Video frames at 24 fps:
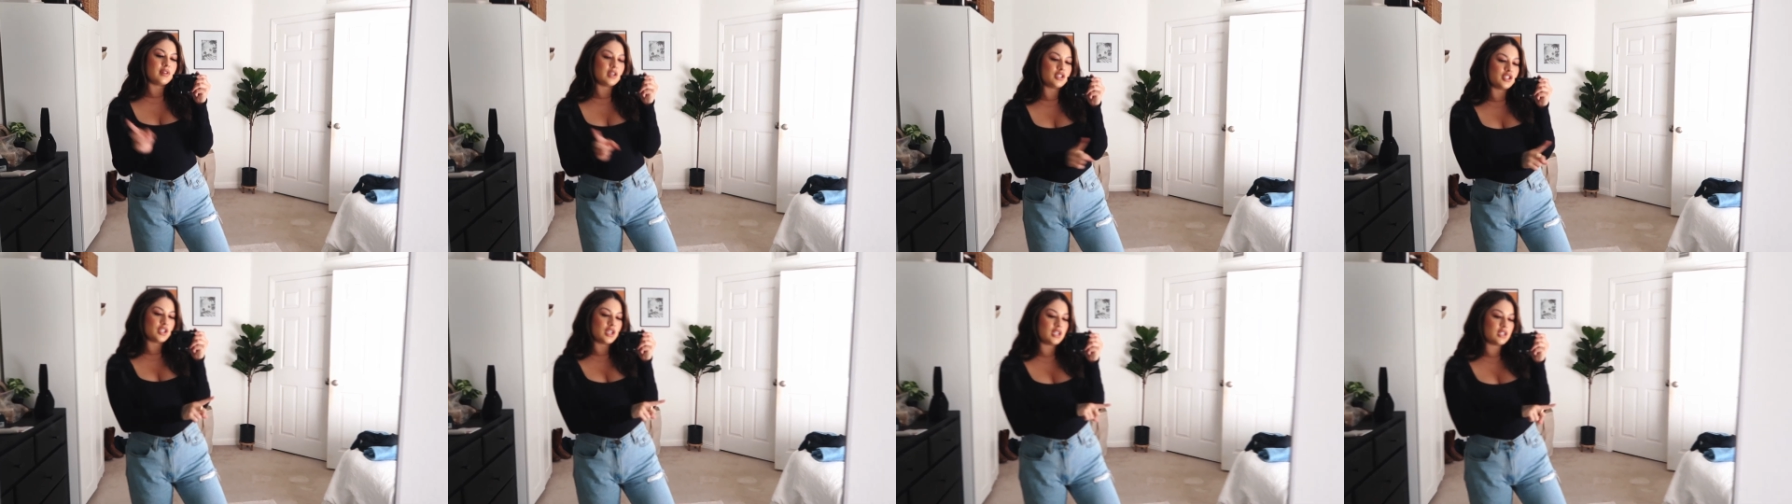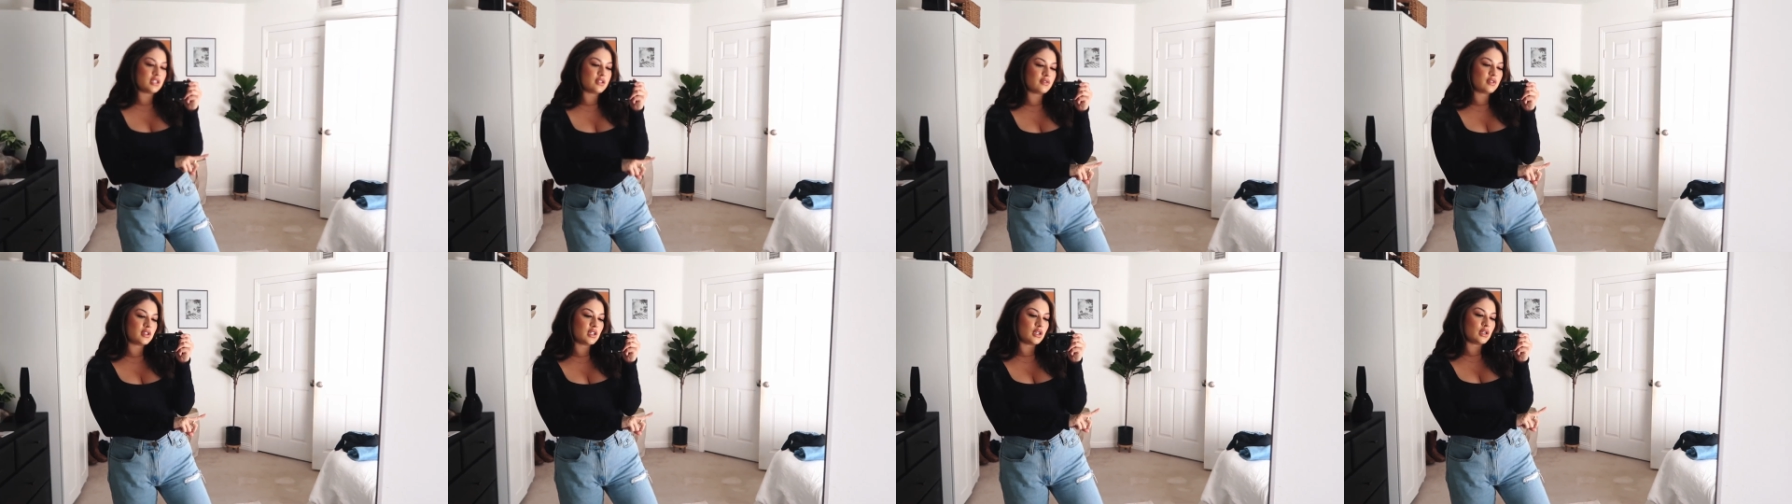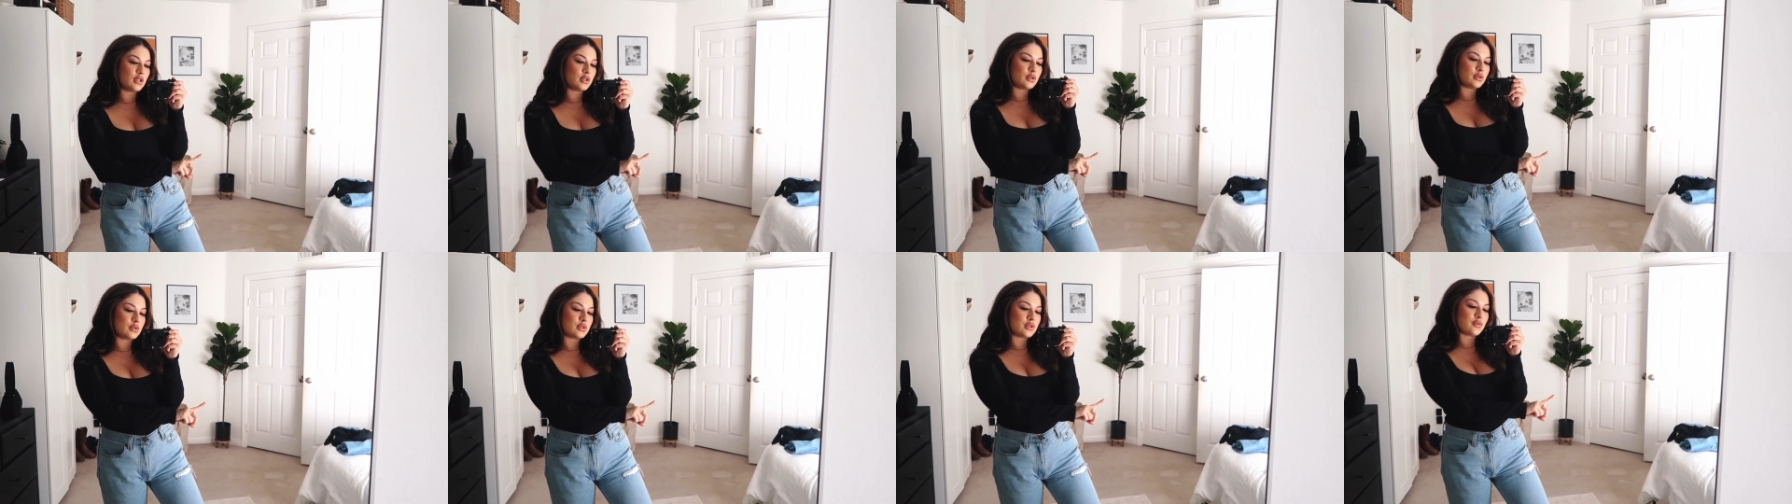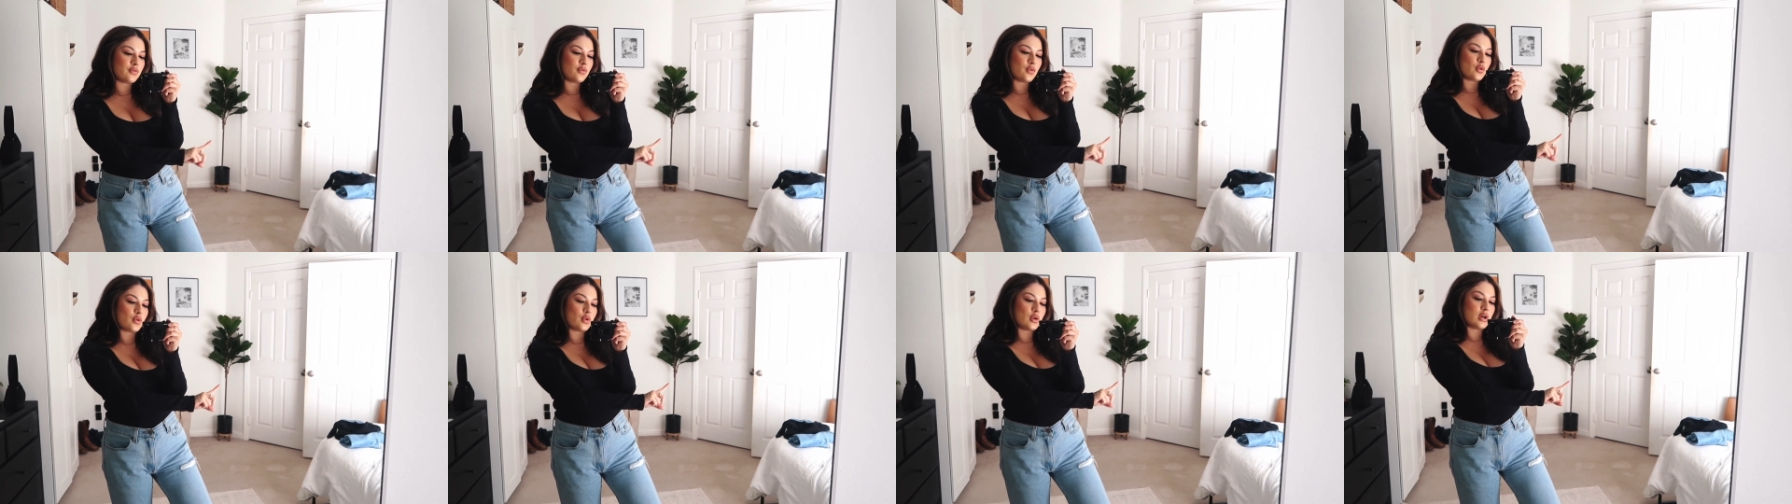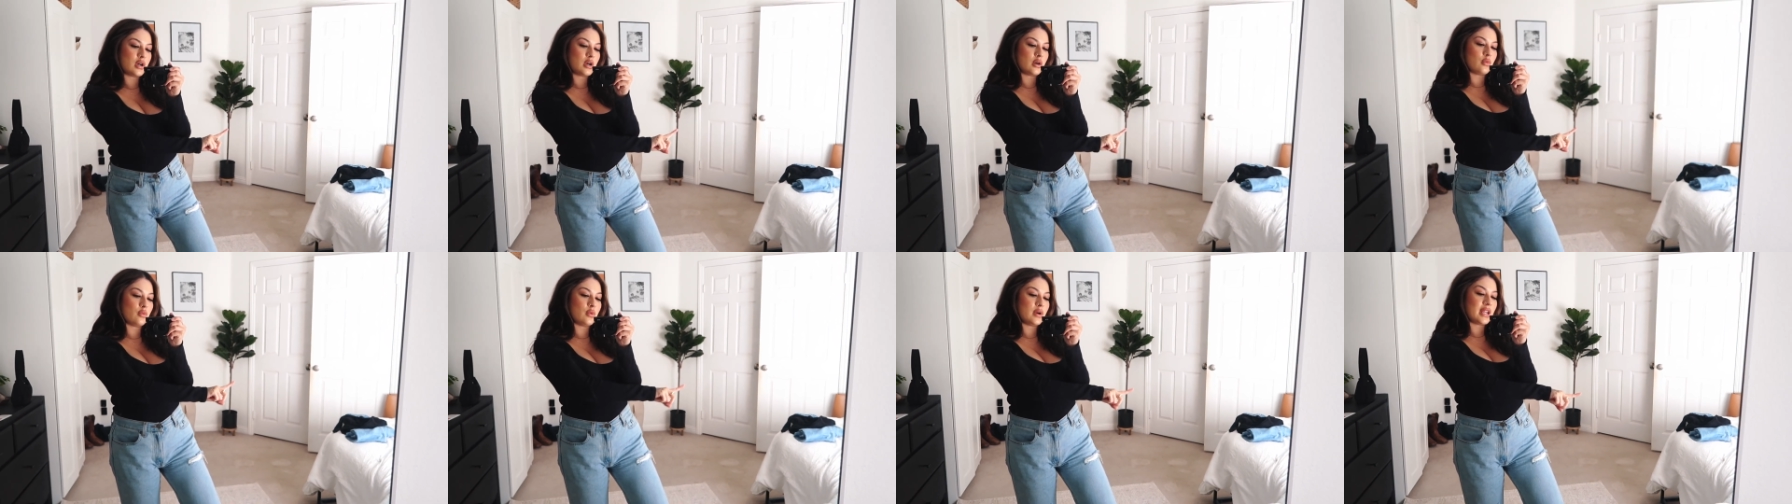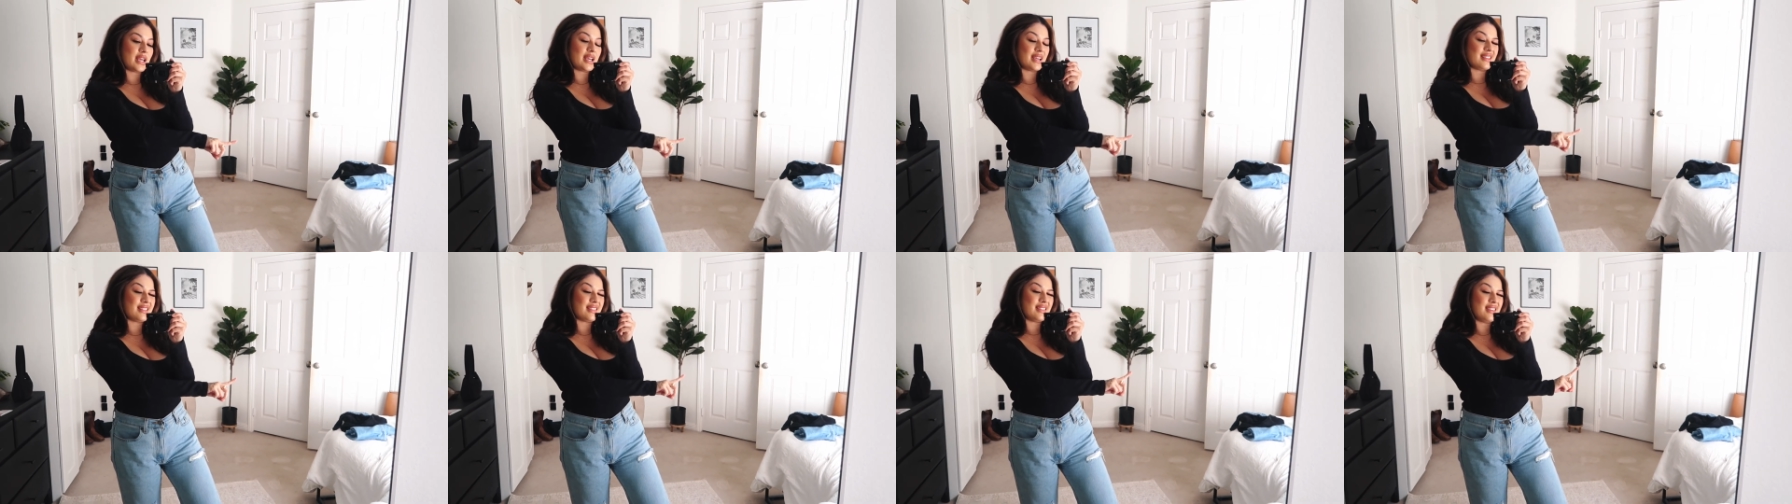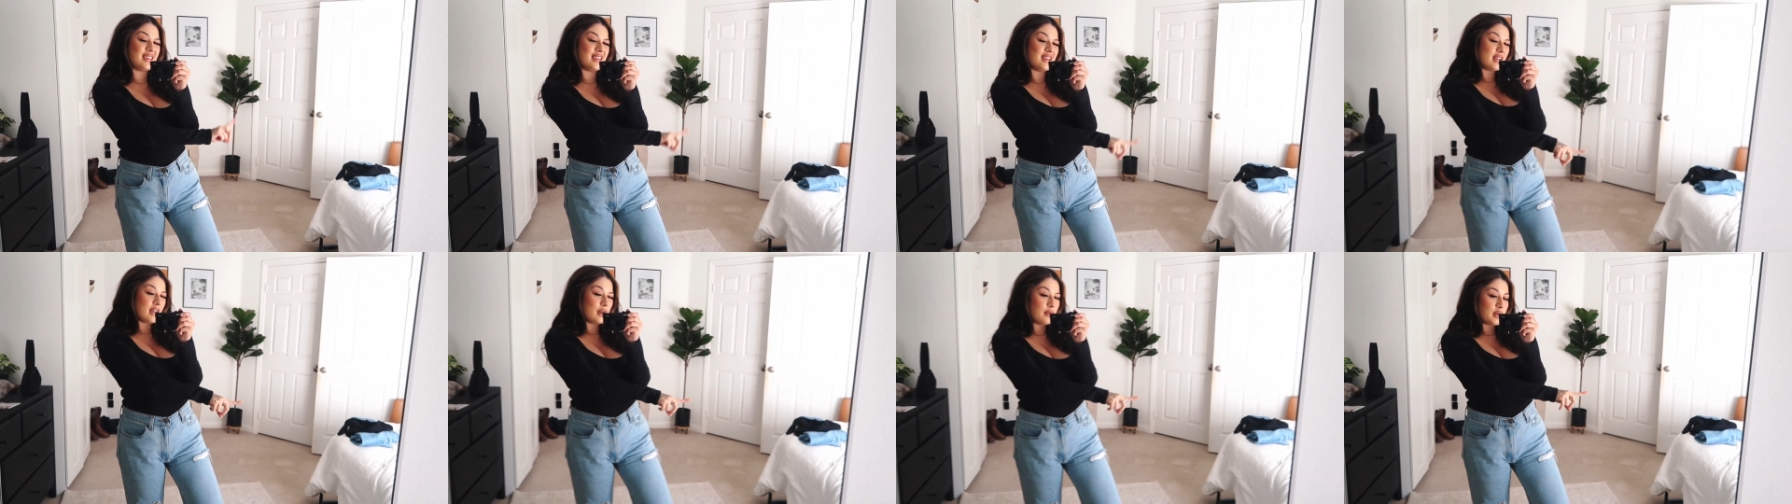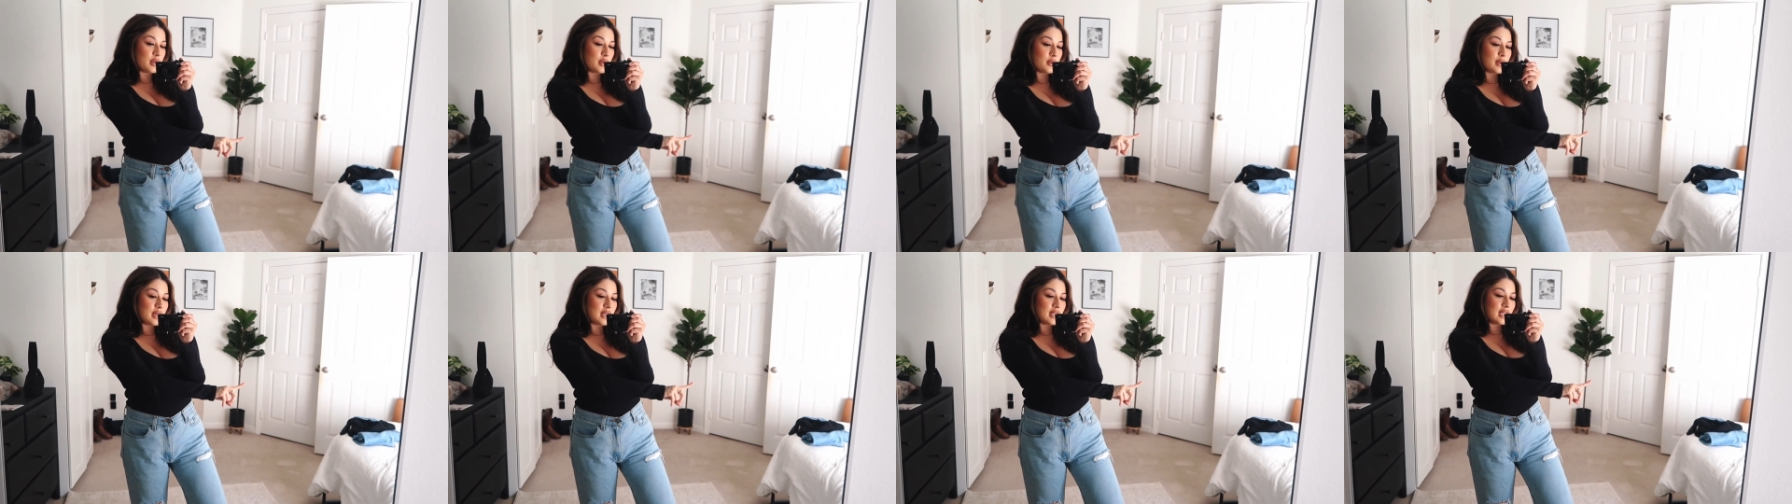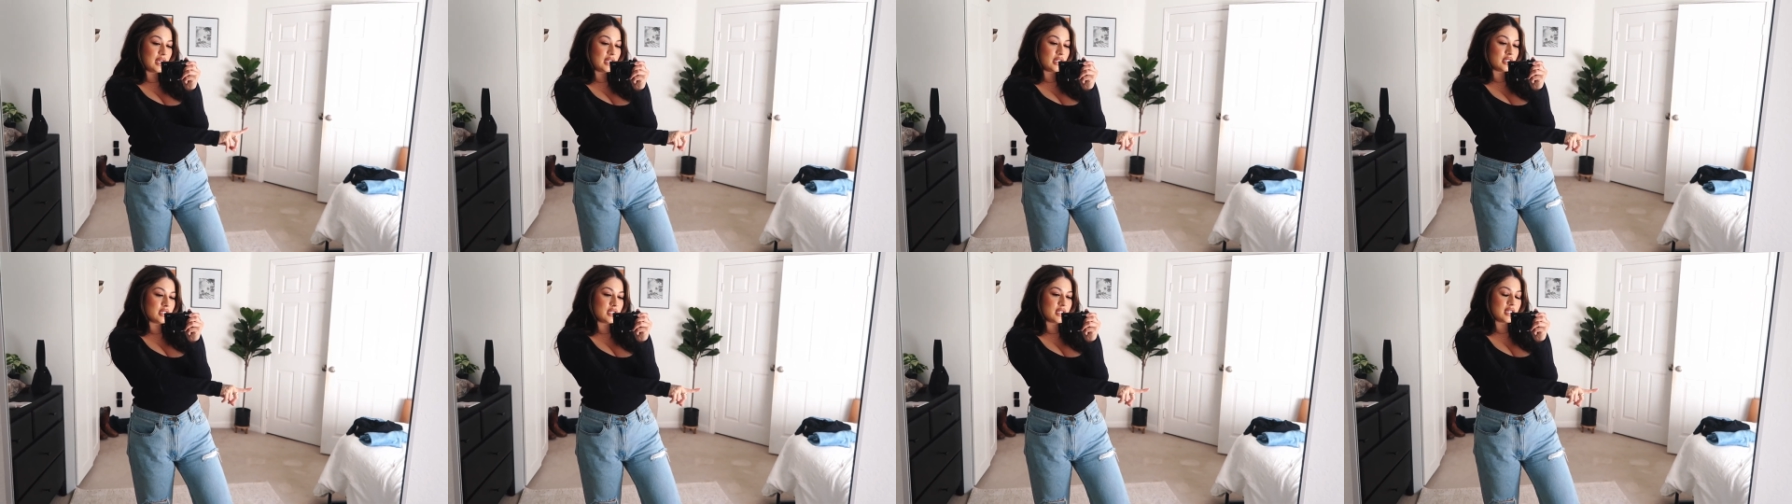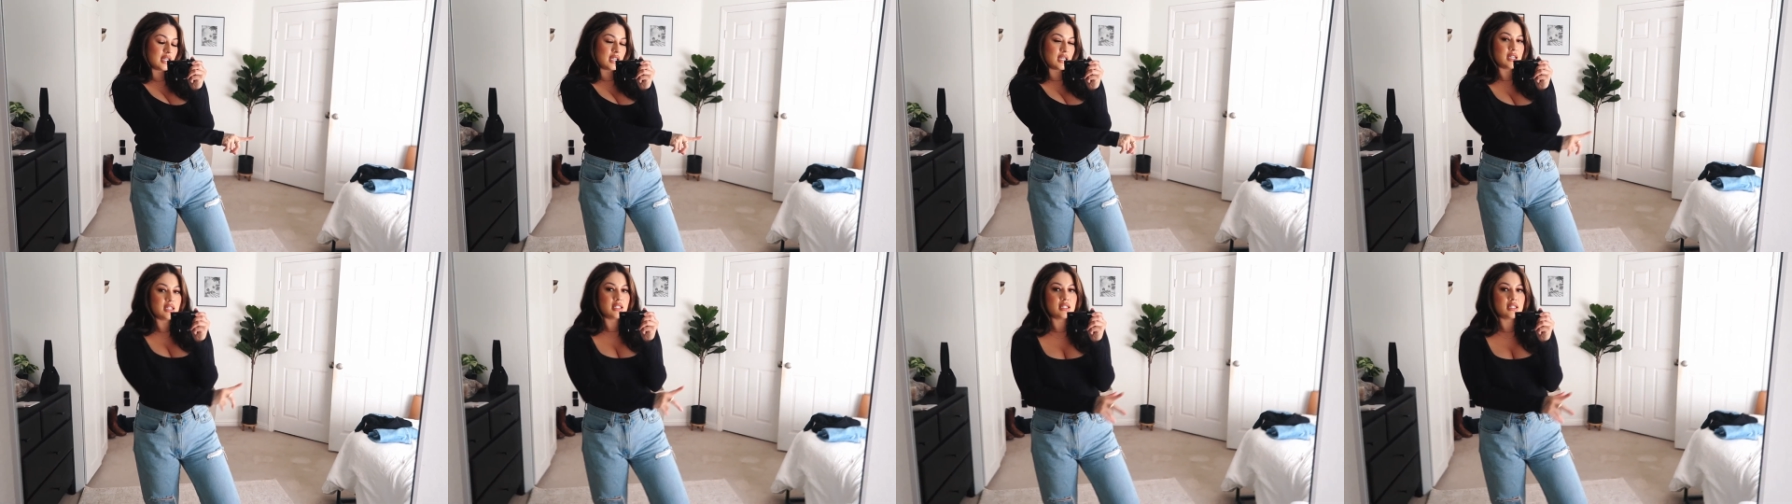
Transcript: a change of clothes for what I think I want to wear later tonight.